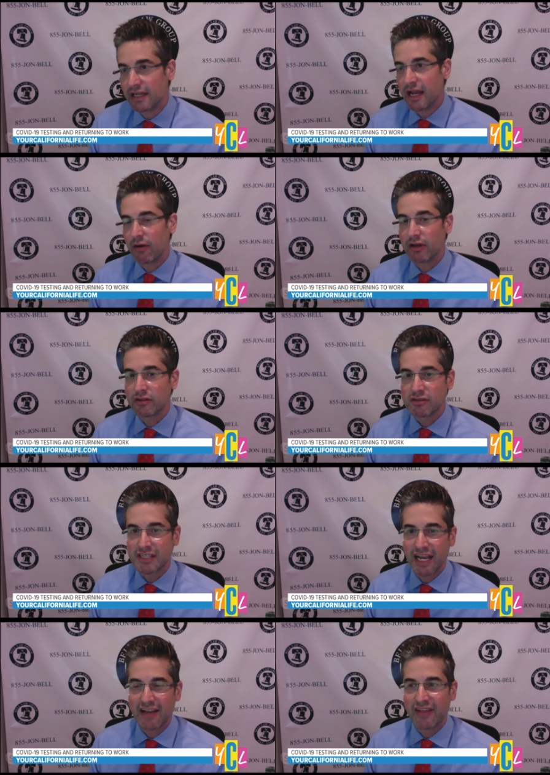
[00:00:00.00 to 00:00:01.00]
Now
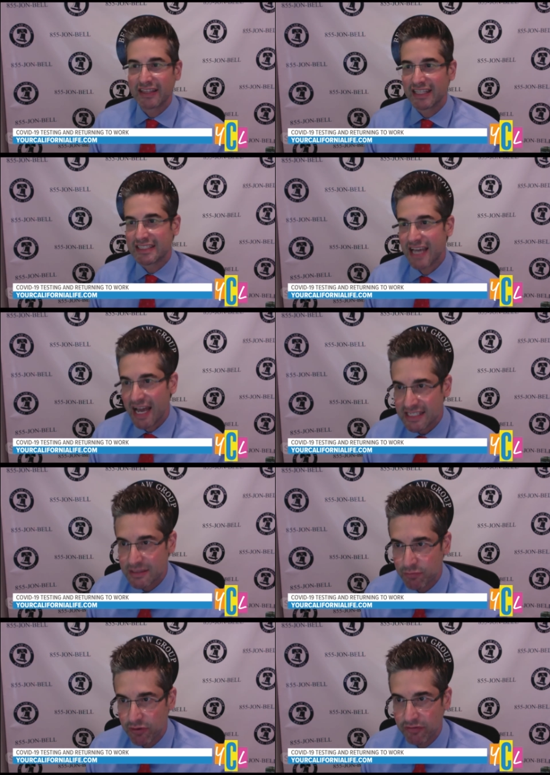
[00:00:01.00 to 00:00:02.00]
understand that the
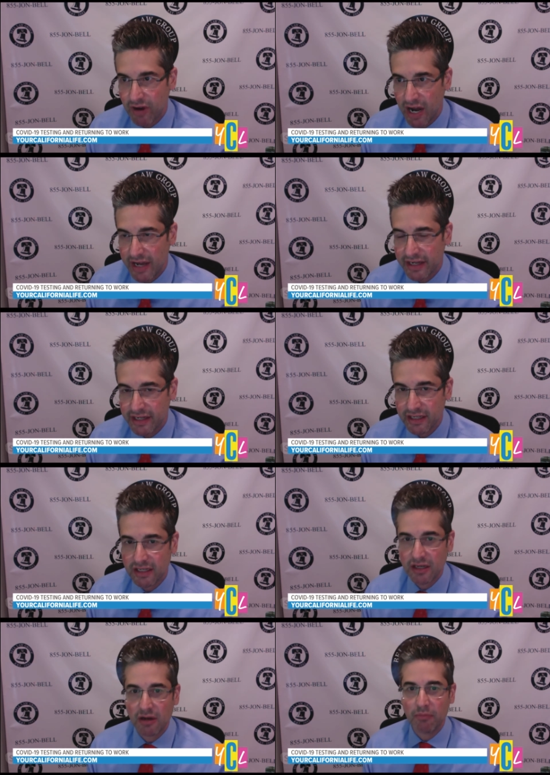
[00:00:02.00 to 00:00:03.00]
test provided
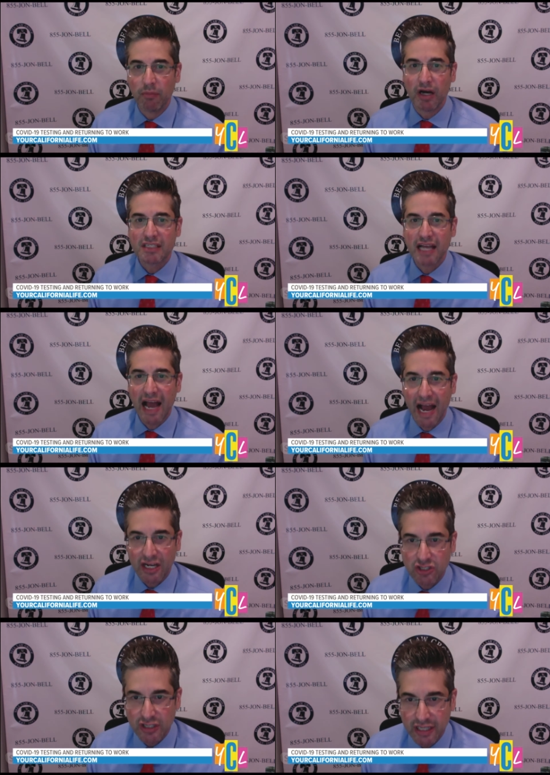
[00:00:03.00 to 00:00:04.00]
must
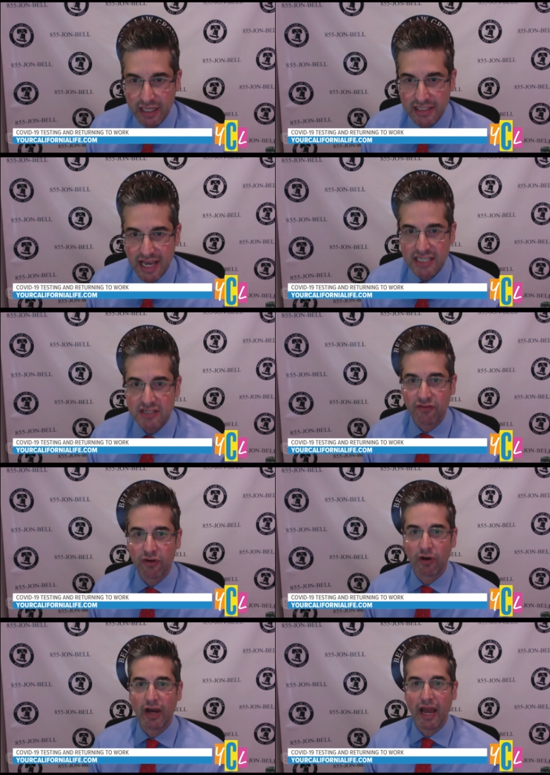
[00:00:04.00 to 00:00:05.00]
actually test
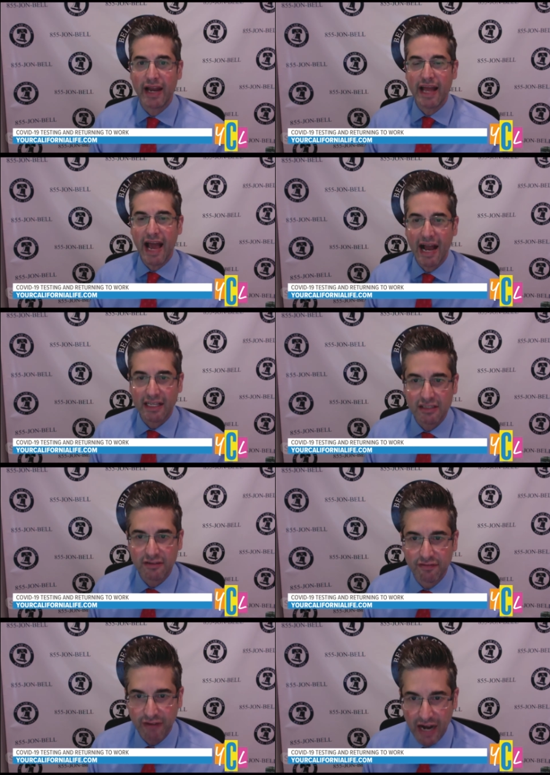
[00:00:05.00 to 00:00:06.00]
for an
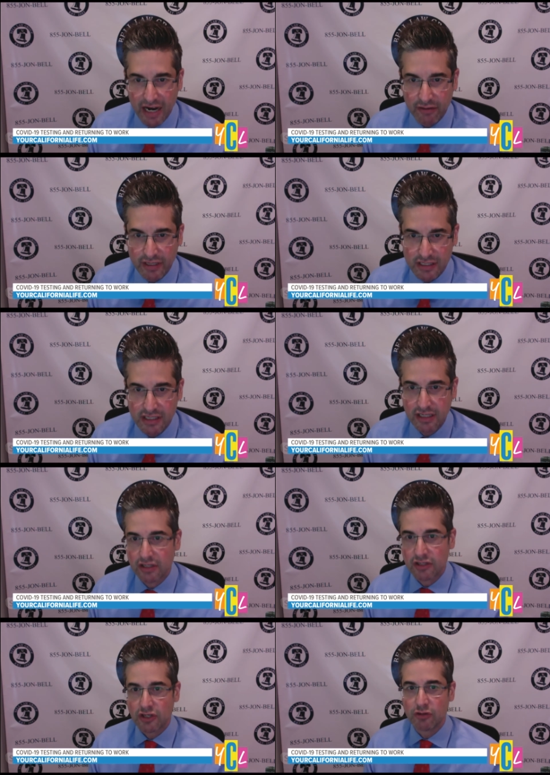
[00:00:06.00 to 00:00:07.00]
active virus.
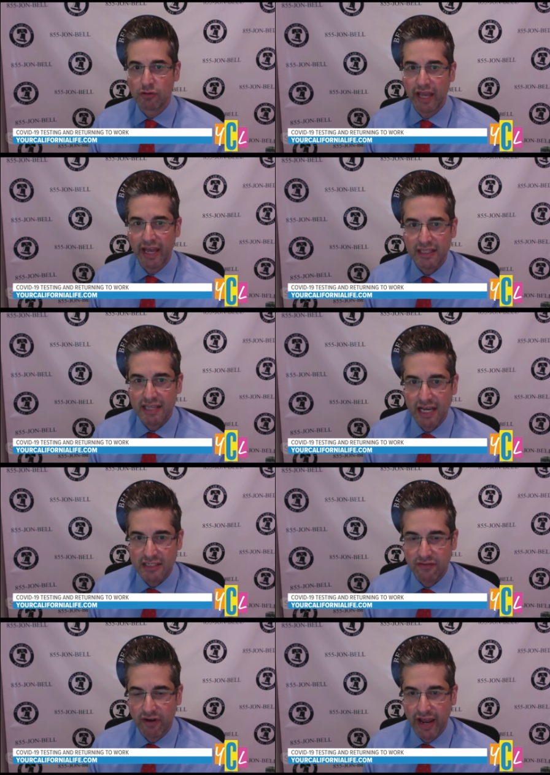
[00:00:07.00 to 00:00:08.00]
So you can't
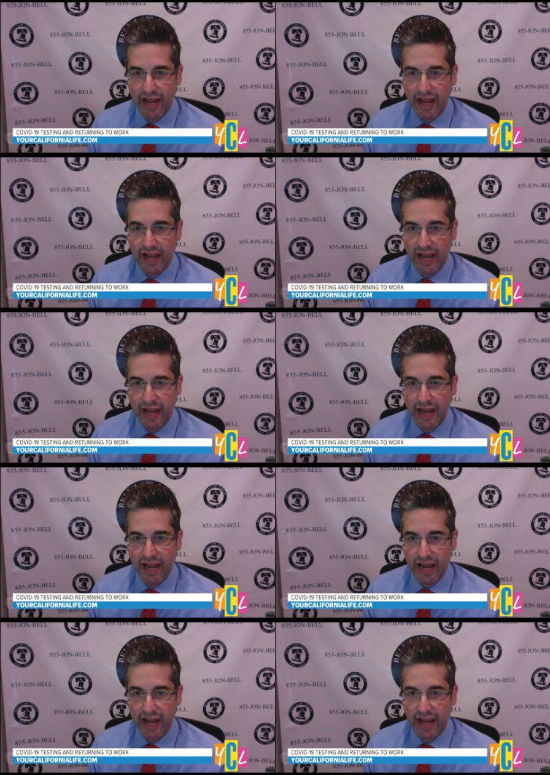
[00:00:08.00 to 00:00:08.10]
test for